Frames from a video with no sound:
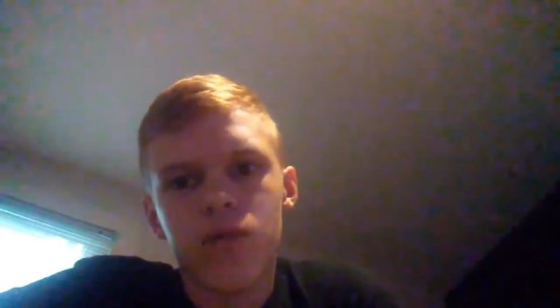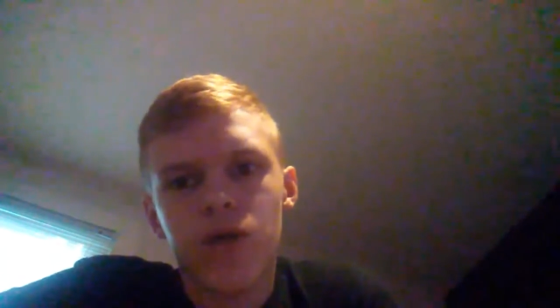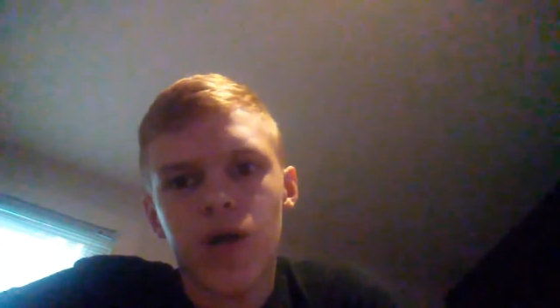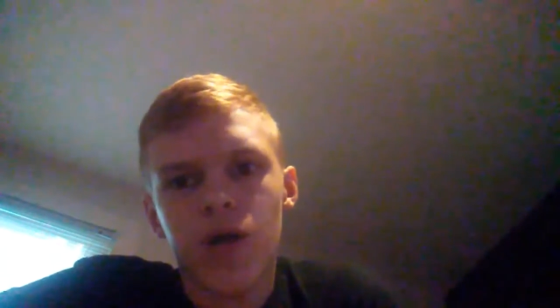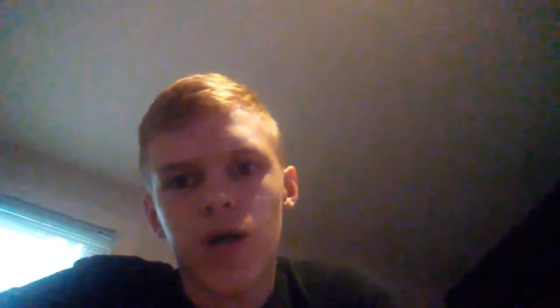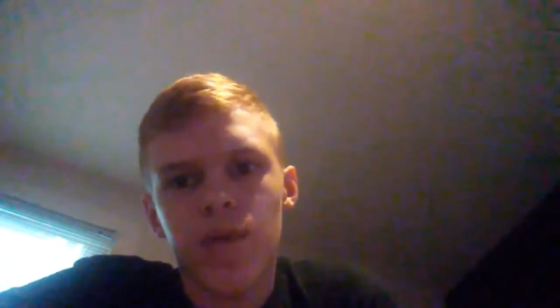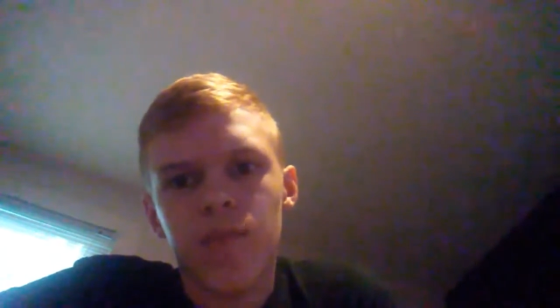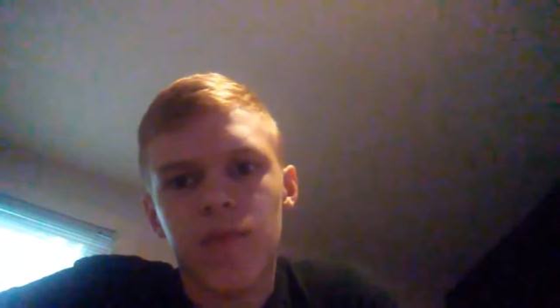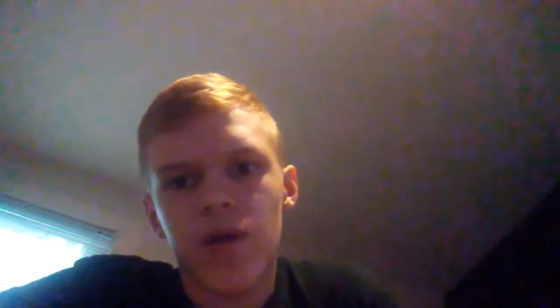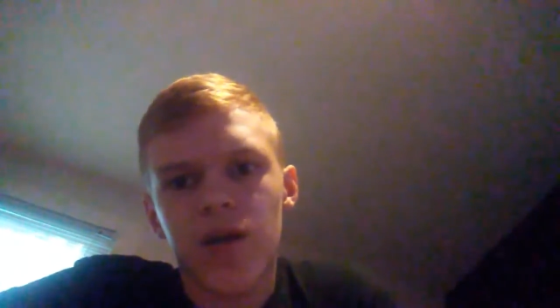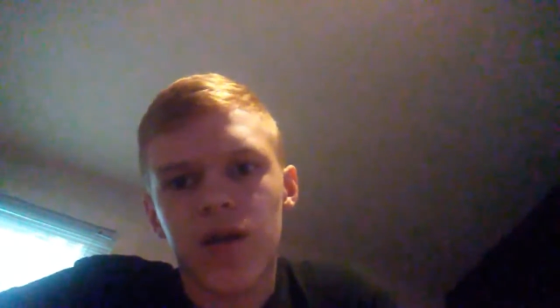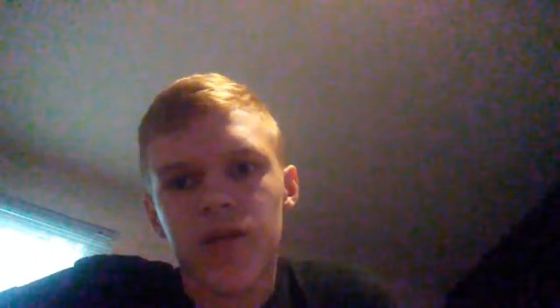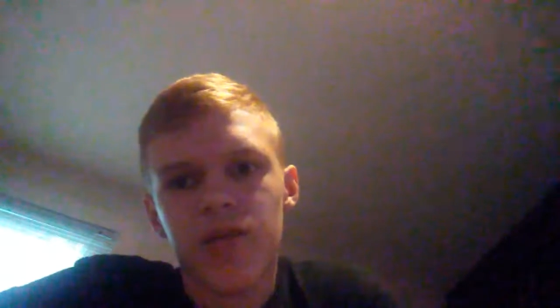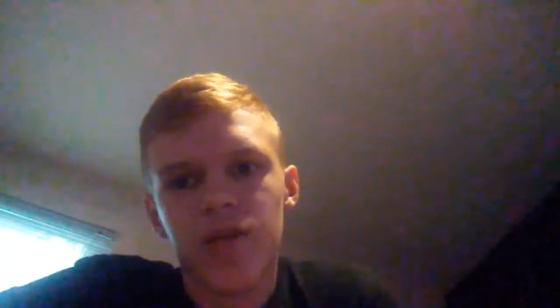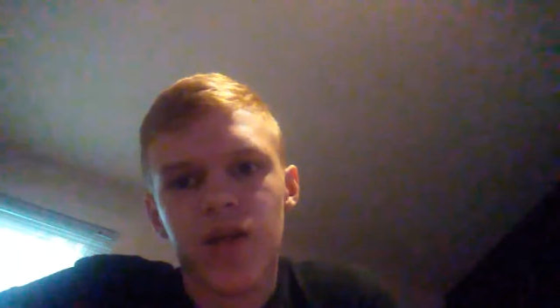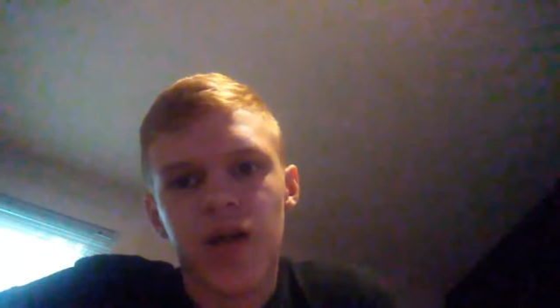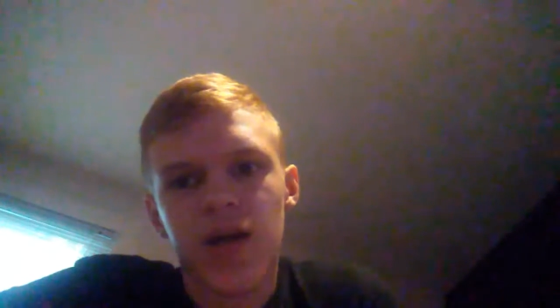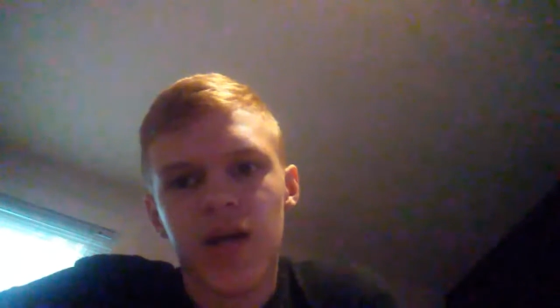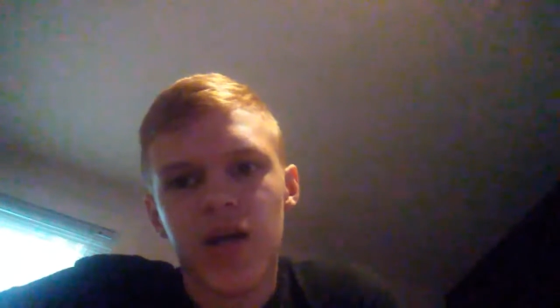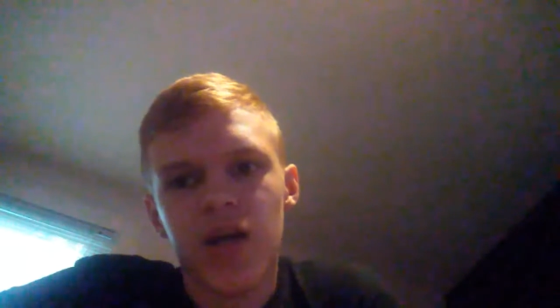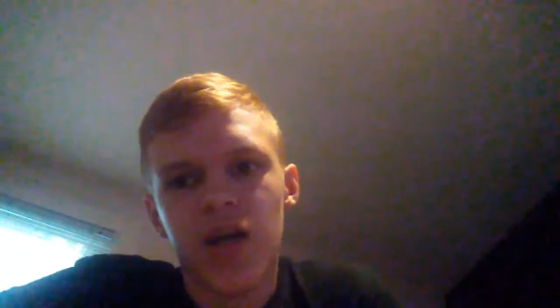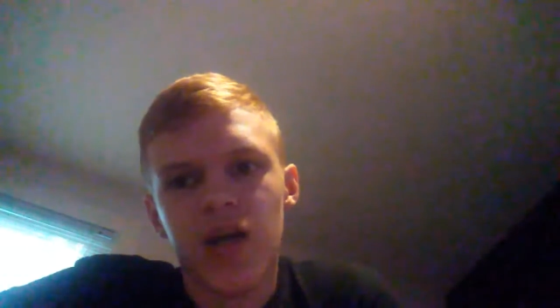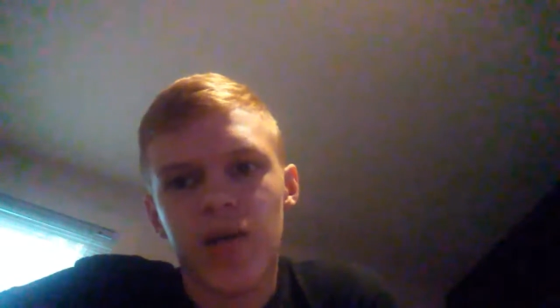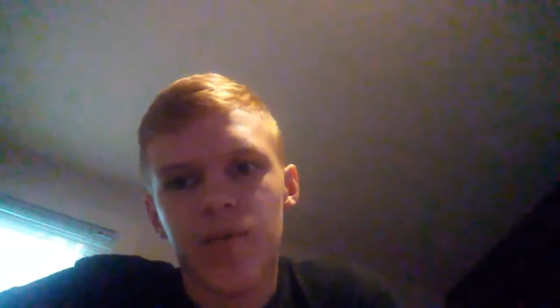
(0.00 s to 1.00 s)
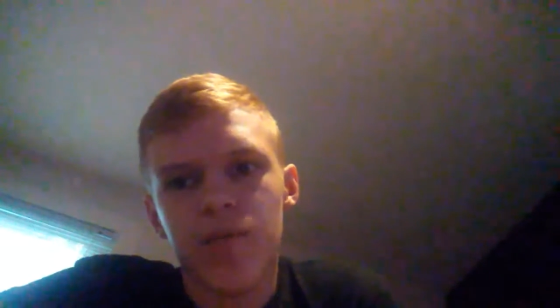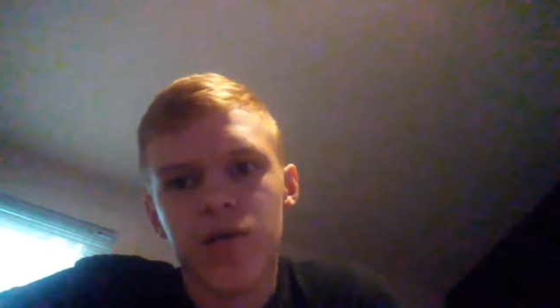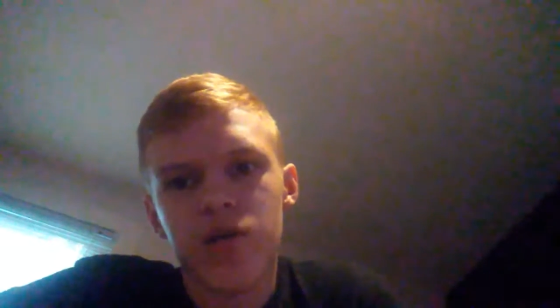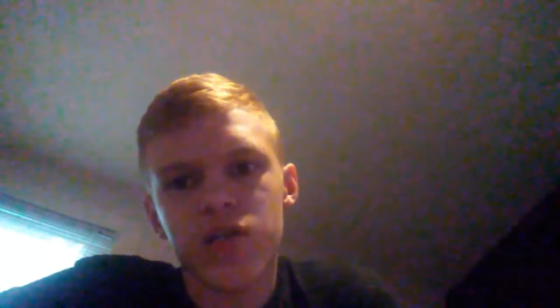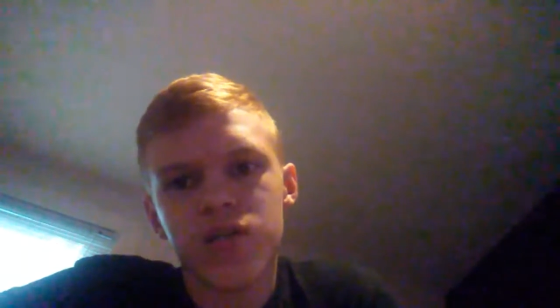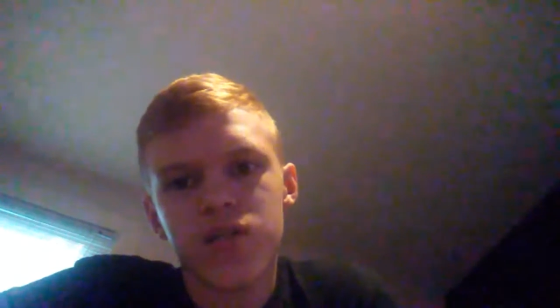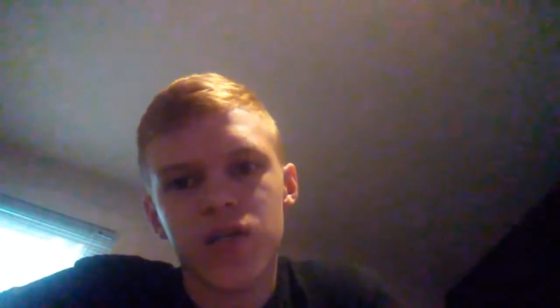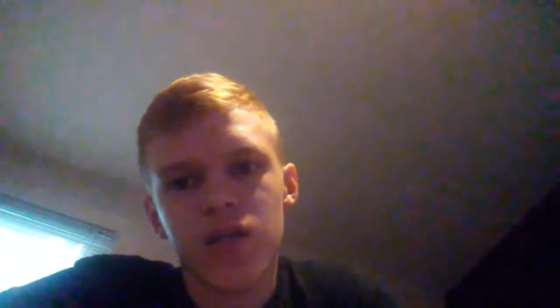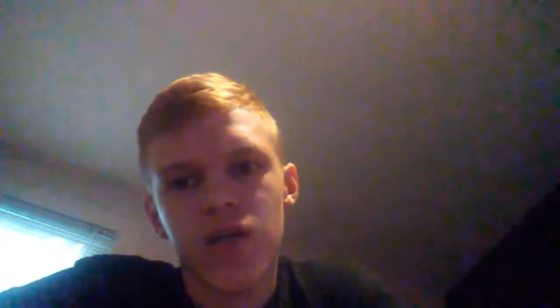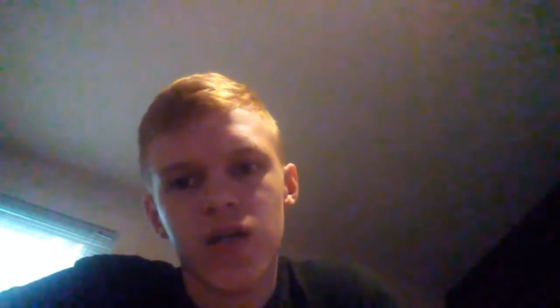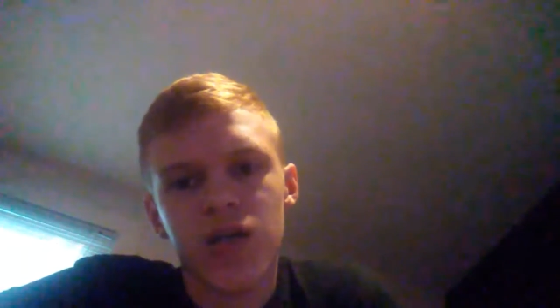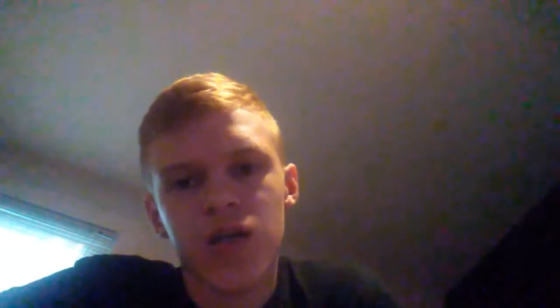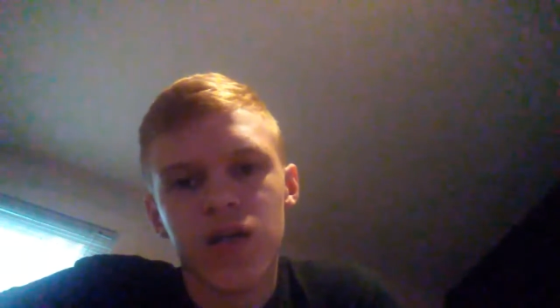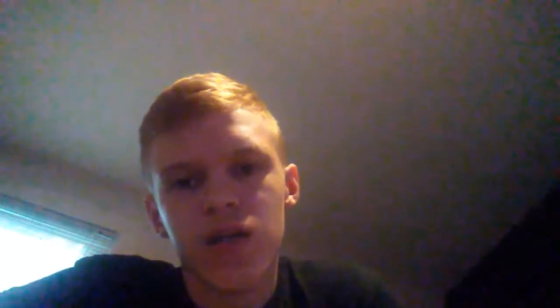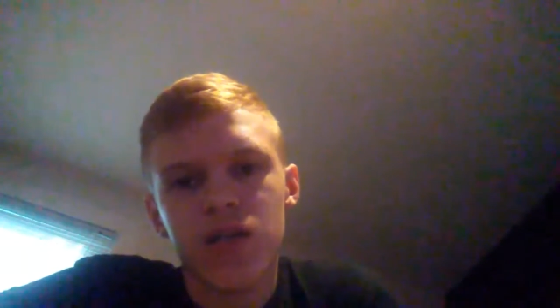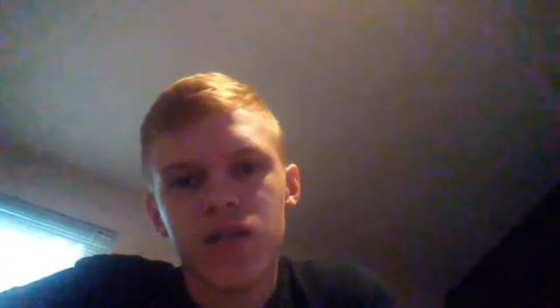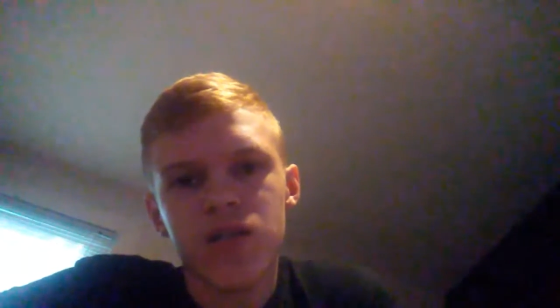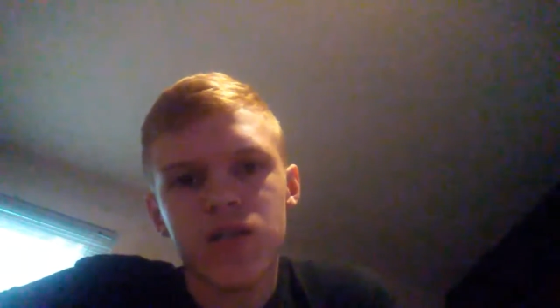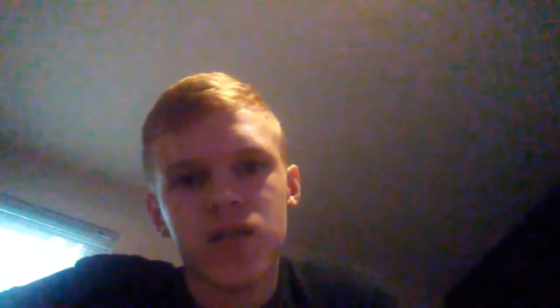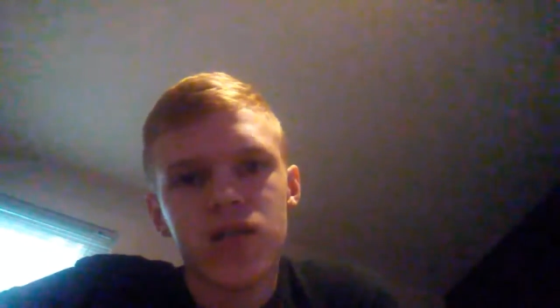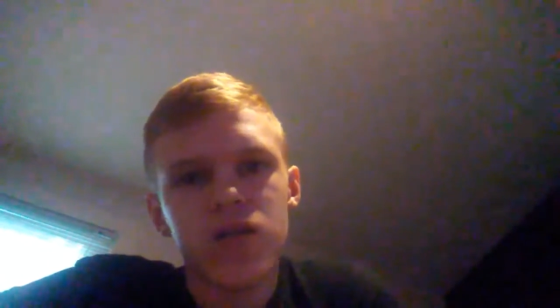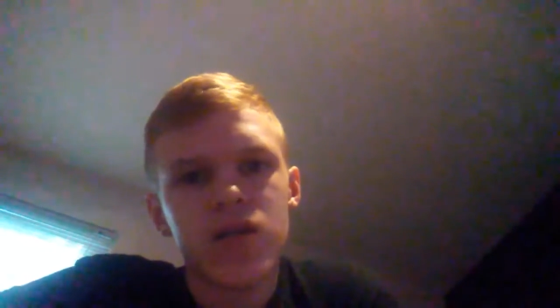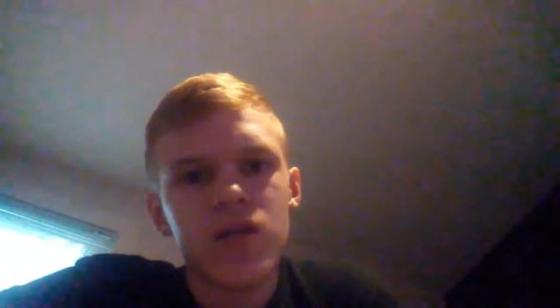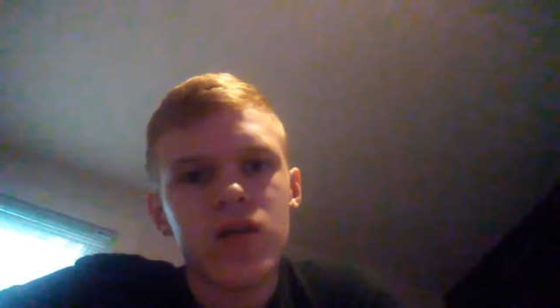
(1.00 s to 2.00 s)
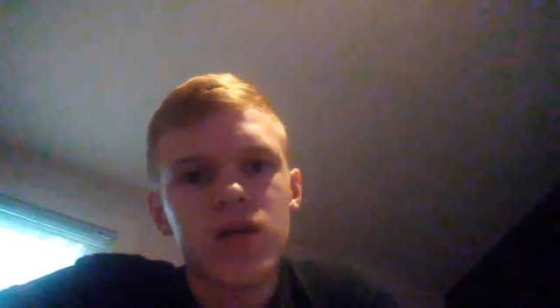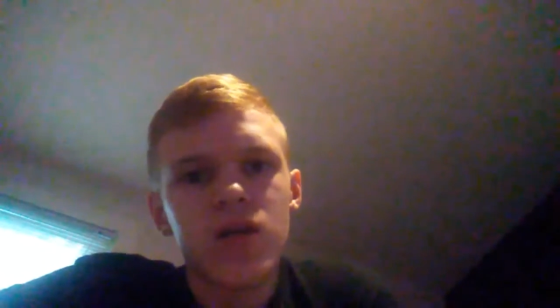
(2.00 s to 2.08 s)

I'm not that kind of person, I guess.